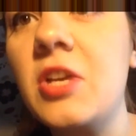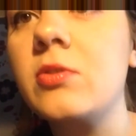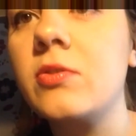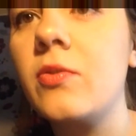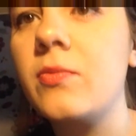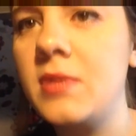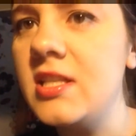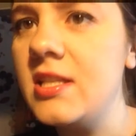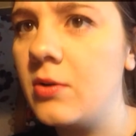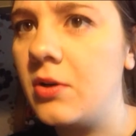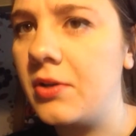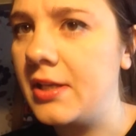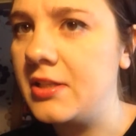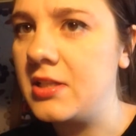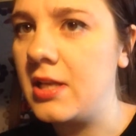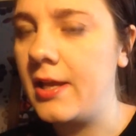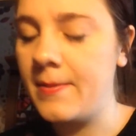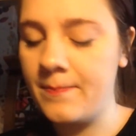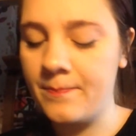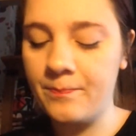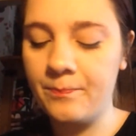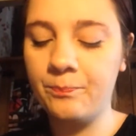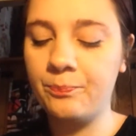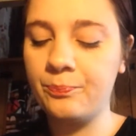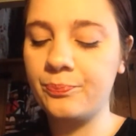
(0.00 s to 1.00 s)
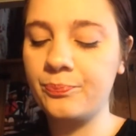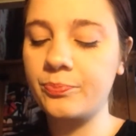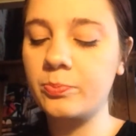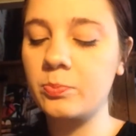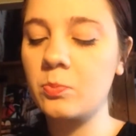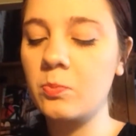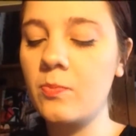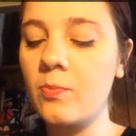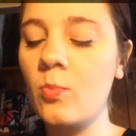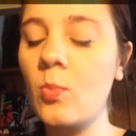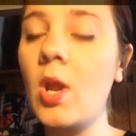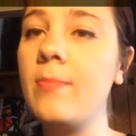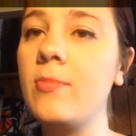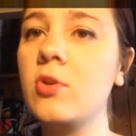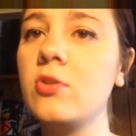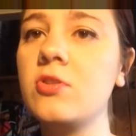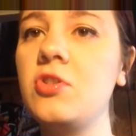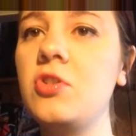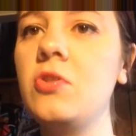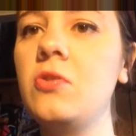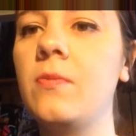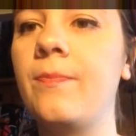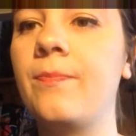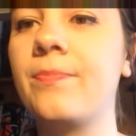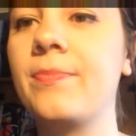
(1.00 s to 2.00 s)
she was from Disney World actually. not too
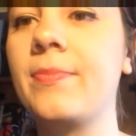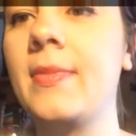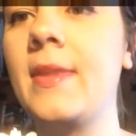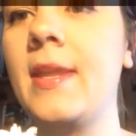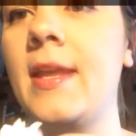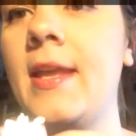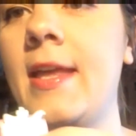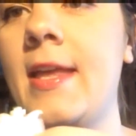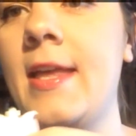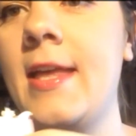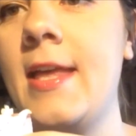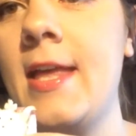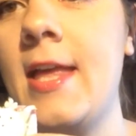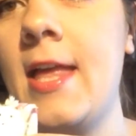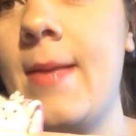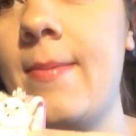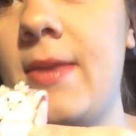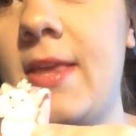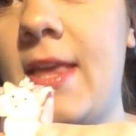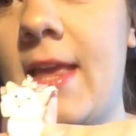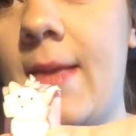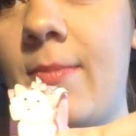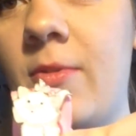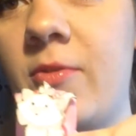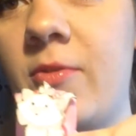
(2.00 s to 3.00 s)
sure. Yeah,